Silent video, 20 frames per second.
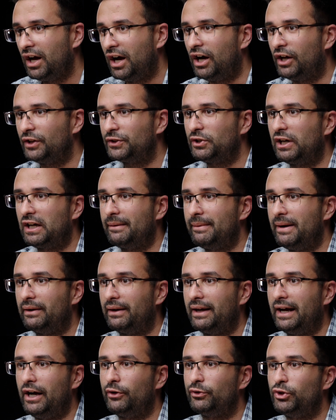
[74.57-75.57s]
I'll talk
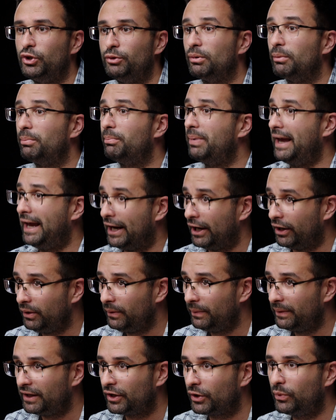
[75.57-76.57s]
about how to
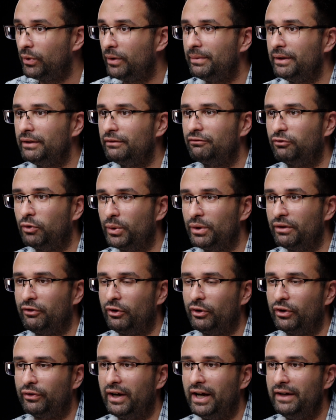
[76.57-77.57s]
prepare the equipment for the
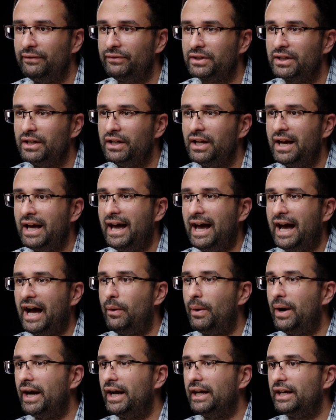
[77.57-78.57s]
photographs,
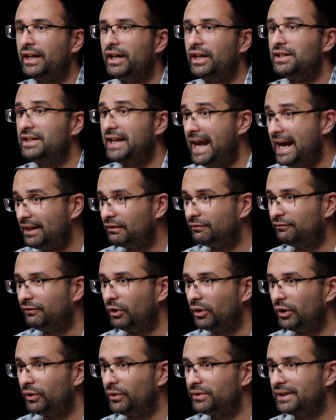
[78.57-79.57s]
how I take the
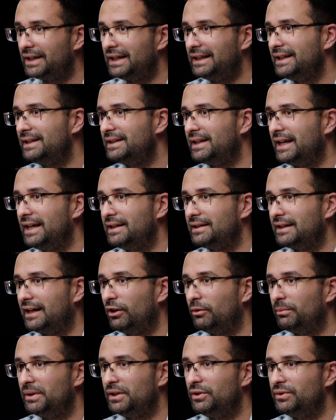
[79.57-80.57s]
photos. In this case,
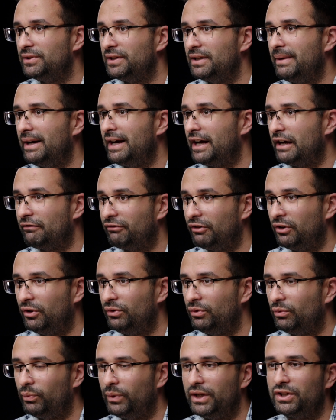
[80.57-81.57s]
I'll be using my
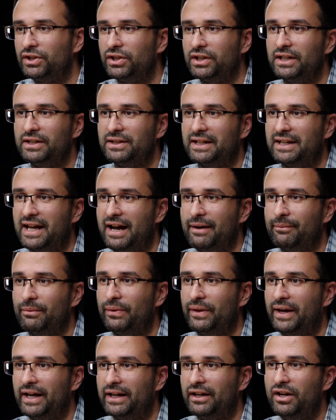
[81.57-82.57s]
iPhone, which is a camera
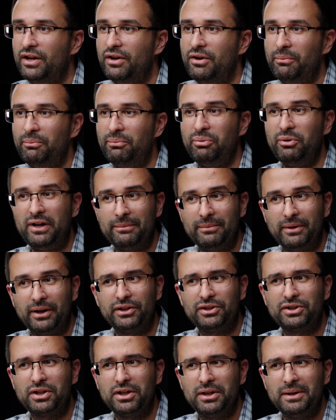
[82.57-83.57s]
that pretty
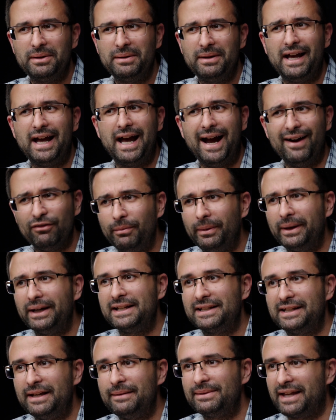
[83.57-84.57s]
much everybody
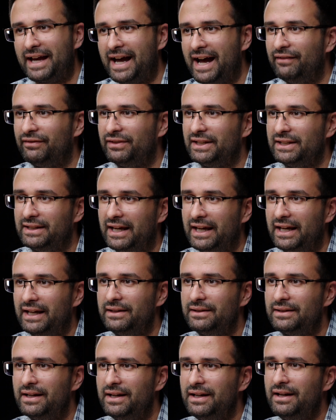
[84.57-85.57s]
seems to have these
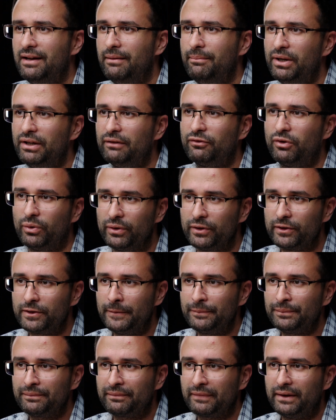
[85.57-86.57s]
days. But of course,
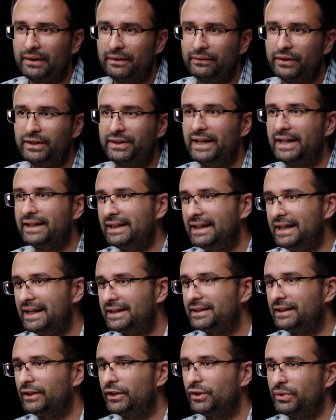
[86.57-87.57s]
the
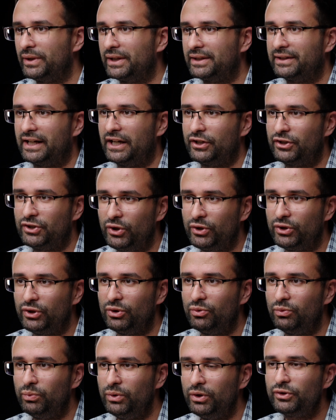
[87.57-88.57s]
techniques and the tricks that I show
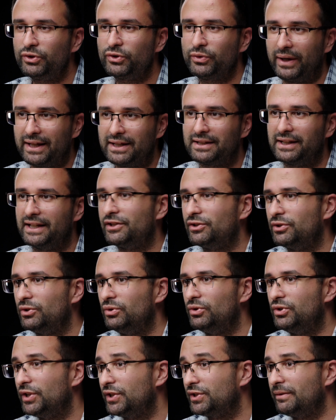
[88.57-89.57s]
you will translate
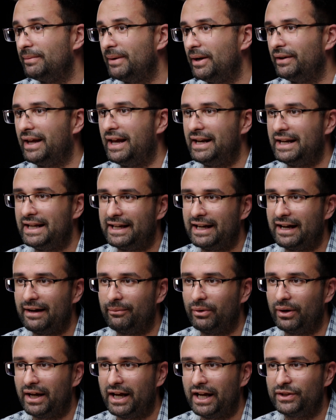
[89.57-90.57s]
to just about any
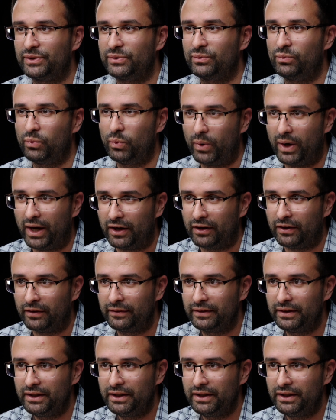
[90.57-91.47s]
camera as well.